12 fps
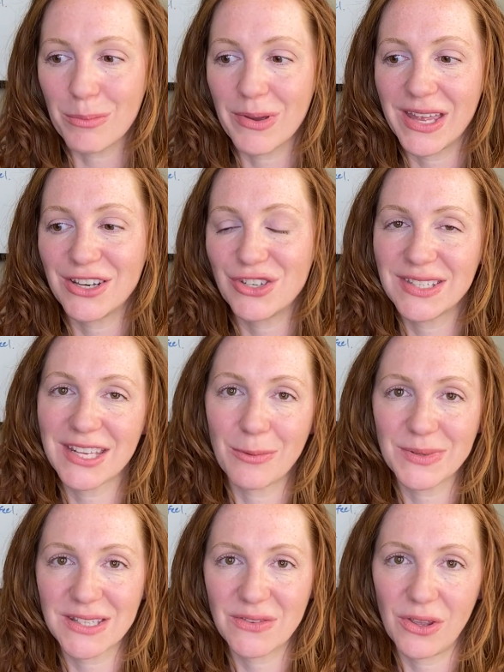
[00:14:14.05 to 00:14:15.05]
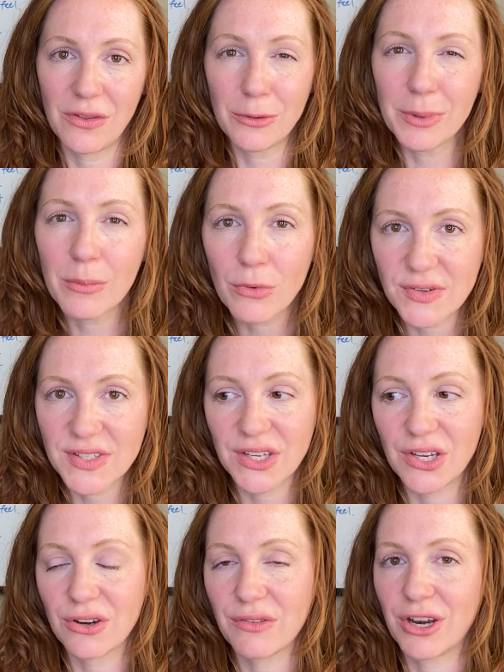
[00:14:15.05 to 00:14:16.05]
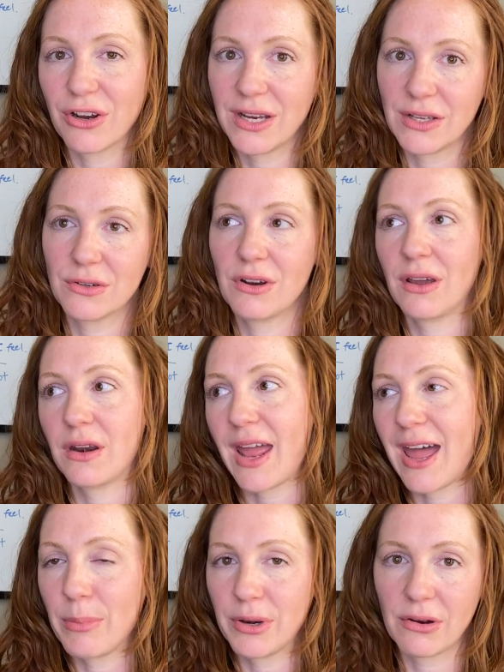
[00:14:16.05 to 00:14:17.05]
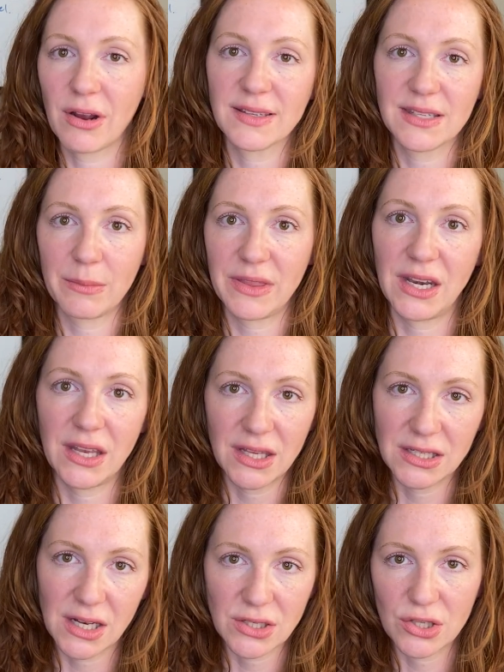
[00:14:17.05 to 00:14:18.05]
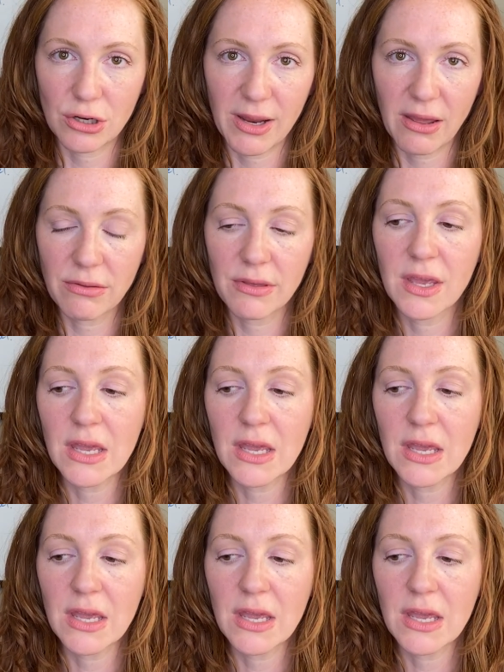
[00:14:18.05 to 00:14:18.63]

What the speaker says: but it just helps us feel a little bit more secure that our kids are not going to happen across something and then touch their mouth.